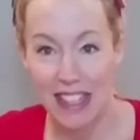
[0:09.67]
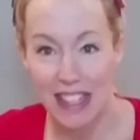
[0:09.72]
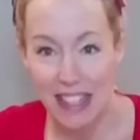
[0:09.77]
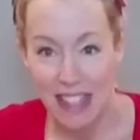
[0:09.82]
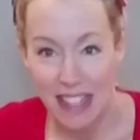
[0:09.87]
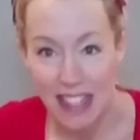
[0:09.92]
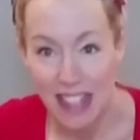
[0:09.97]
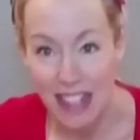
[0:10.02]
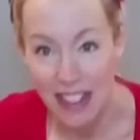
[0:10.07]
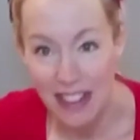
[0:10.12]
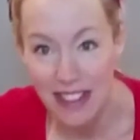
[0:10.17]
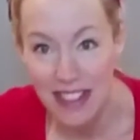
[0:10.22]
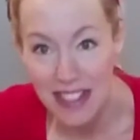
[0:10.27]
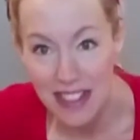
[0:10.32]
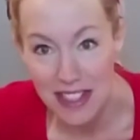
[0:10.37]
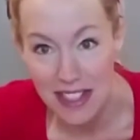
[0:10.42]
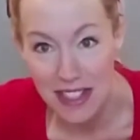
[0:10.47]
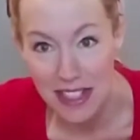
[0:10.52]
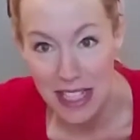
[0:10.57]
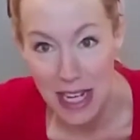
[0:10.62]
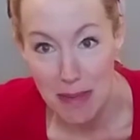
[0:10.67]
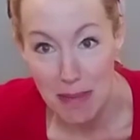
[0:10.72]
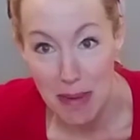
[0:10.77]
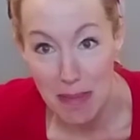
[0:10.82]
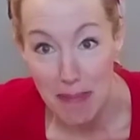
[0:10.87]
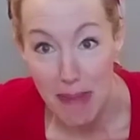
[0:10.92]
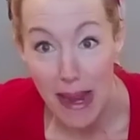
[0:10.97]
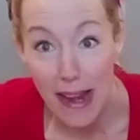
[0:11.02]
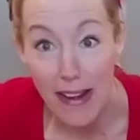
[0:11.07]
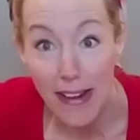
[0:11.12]
At least this time I'm
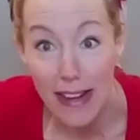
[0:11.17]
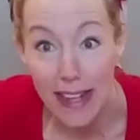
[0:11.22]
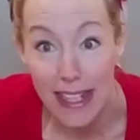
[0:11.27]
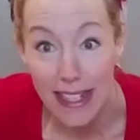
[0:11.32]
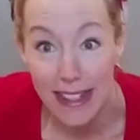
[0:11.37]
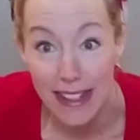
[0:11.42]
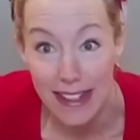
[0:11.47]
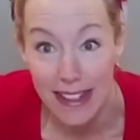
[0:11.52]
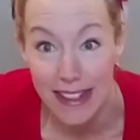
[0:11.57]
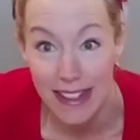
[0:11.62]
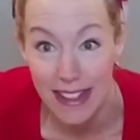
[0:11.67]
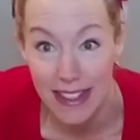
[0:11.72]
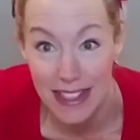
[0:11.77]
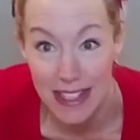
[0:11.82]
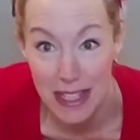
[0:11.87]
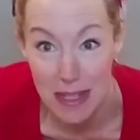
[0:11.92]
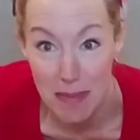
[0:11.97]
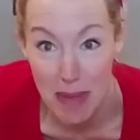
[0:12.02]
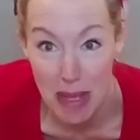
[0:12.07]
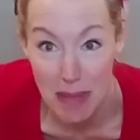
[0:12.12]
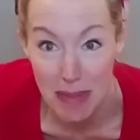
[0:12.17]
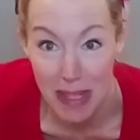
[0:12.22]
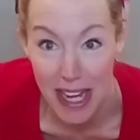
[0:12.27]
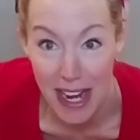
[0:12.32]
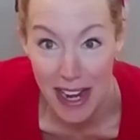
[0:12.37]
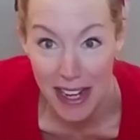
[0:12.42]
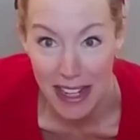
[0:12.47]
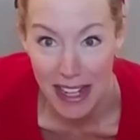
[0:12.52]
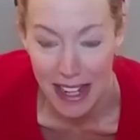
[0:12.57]
married to the baby daddy.